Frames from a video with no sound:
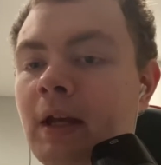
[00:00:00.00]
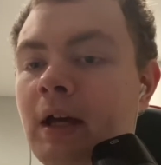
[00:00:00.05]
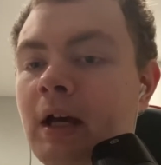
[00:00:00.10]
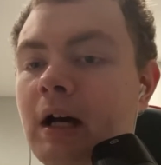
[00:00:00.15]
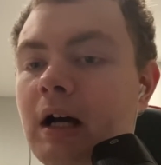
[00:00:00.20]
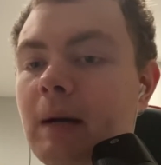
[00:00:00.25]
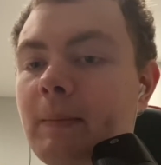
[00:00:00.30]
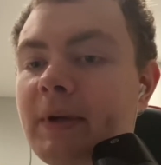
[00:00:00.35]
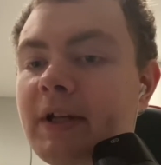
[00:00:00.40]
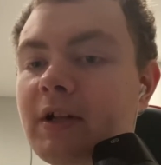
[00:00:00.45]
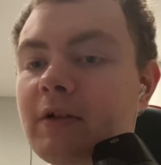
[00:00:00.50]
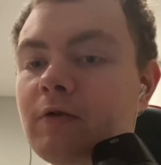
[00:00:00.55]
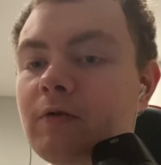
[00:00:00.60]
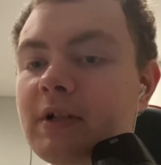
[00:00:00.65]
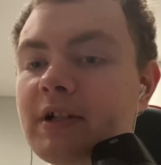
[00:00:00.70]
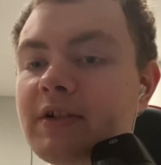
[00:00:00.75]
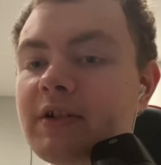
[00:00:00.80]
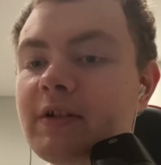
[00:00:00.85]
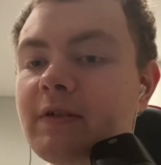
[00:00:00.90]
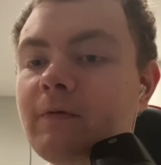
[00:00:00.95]
I might
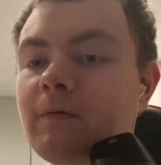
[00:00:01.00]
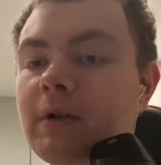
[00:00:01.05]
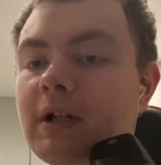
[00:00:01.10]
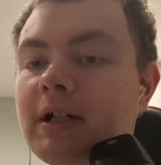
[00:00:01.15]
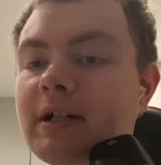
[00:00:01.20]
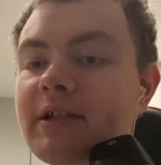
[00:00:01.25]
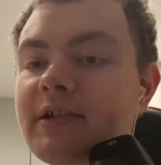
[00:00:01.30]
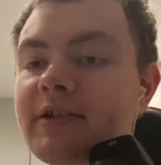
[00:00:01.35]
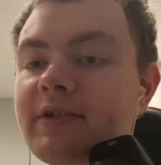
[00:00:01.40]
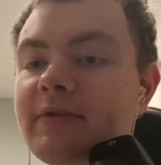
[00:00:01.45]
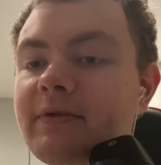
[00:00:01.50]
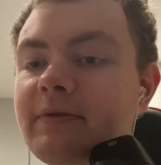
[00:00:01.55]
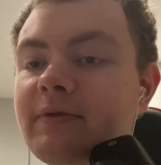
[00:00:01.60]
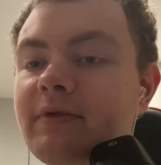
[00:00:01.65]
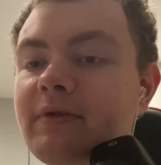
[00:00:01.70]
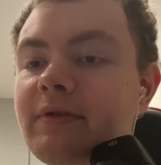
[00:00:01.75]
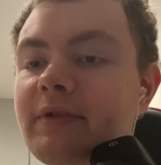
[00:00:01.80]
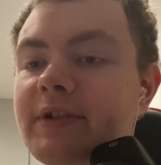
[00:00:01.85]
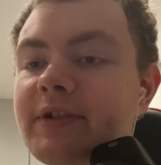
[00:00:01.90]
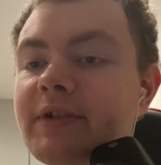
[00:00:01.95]
question why I still
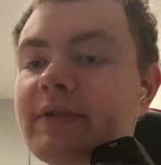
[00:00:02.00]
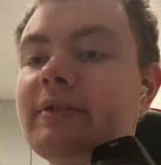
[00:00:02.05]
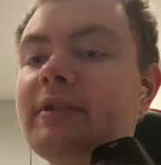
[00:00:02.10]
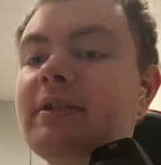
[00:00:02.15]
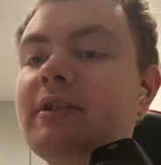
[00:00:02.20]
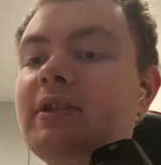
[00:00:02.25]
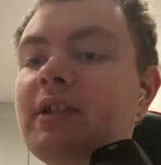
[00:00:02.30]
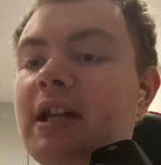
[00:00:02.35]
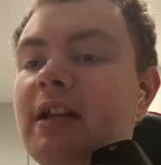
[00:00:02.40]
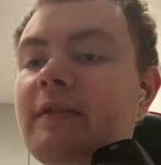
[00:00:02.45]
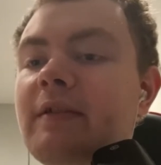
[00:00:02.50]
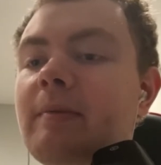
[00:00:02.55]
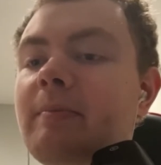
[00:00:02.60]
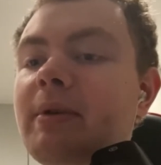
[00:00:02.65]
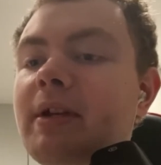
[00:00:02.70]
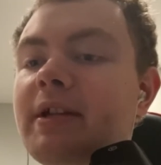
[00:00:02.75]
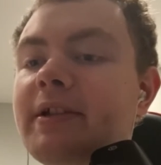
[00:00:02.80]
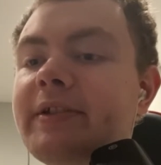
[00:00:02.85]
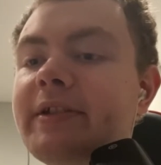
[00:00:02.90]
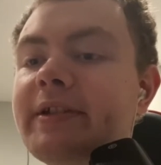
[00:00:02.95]
do this on a daily
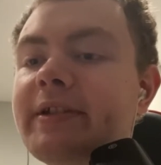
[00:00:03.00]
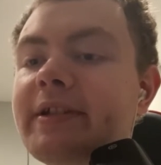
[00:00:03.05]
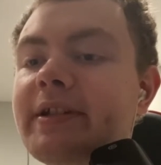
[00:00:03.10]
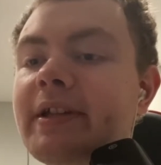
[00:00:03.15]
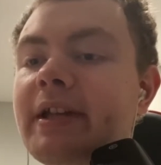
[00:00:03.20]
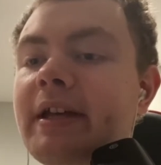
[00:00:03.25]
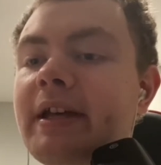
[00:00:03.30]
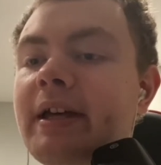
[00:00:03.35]
basis,